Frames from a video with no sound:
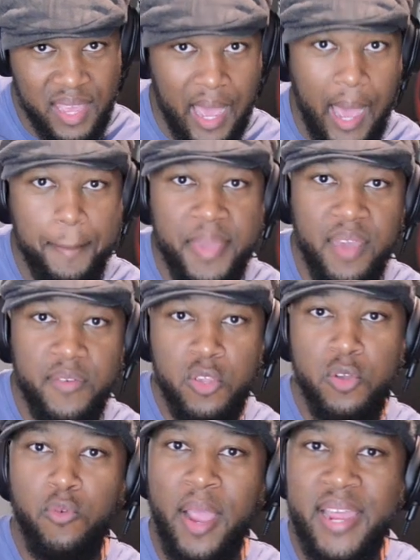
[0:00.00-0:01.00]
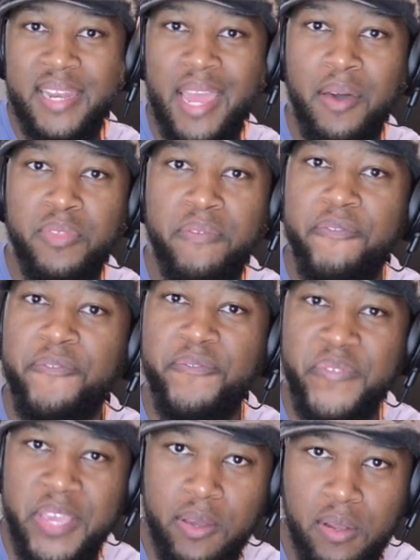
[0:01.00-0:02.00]
I'm giving you right now the
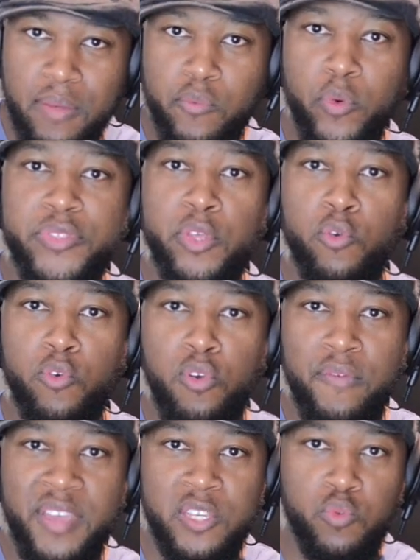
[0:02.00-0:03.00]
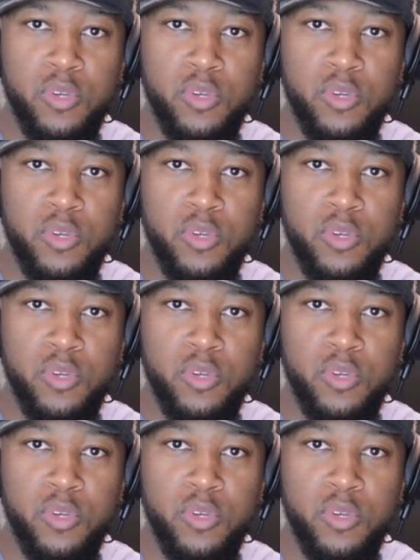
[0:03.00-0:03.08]
feel of what the groove is.